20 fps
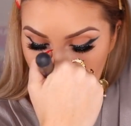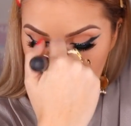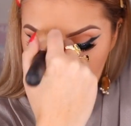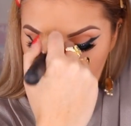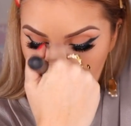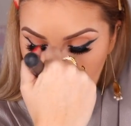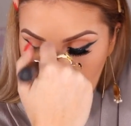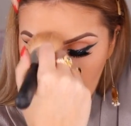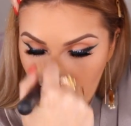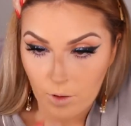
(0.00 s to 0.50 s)
A
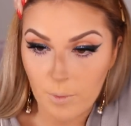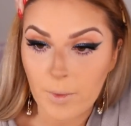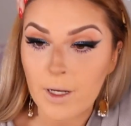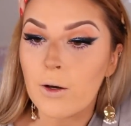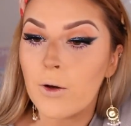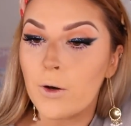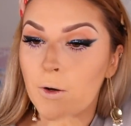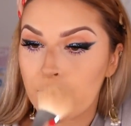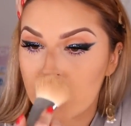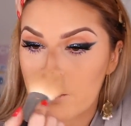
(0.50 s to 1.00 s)
little bit on my
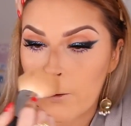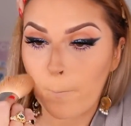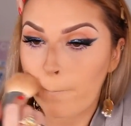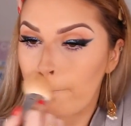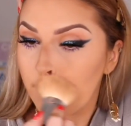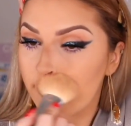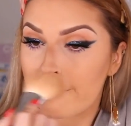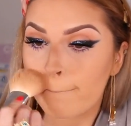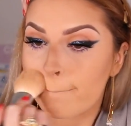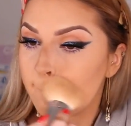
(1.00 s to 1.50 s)
nose
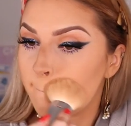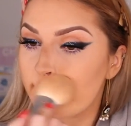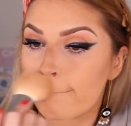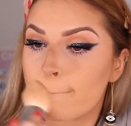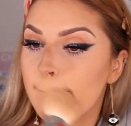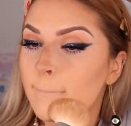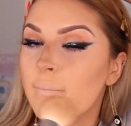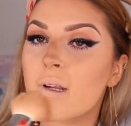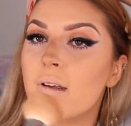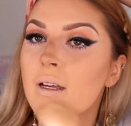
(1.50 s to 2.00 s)

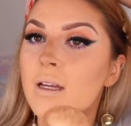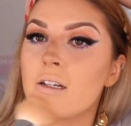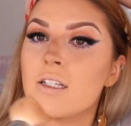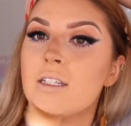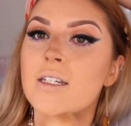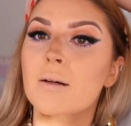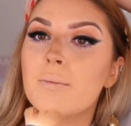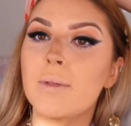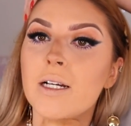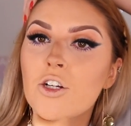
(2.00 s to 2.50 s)

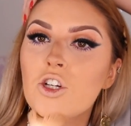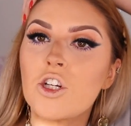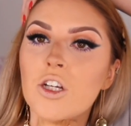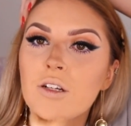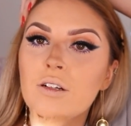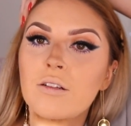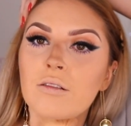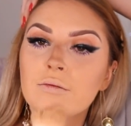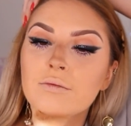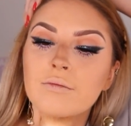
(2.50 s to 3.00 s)
and down my
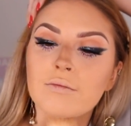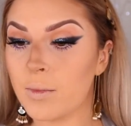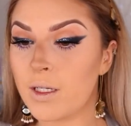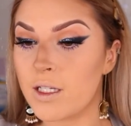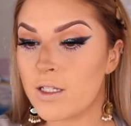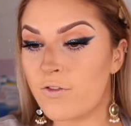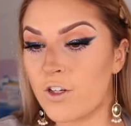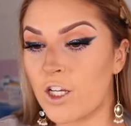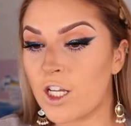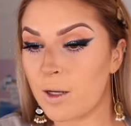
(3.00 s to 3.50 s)
chin.
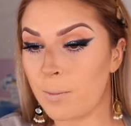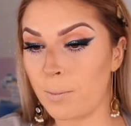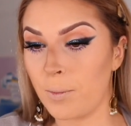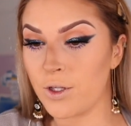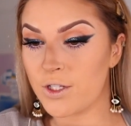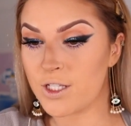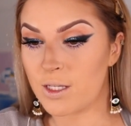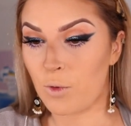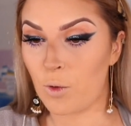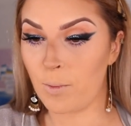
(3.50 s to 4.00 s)
I'm even going to
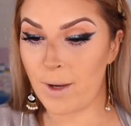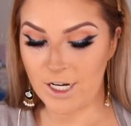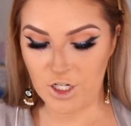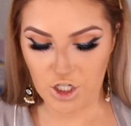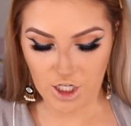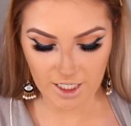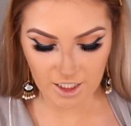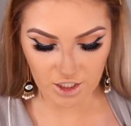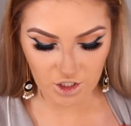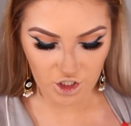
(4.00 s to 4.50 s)
put some on my
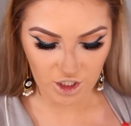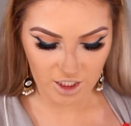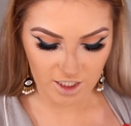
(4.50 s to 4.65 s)
chest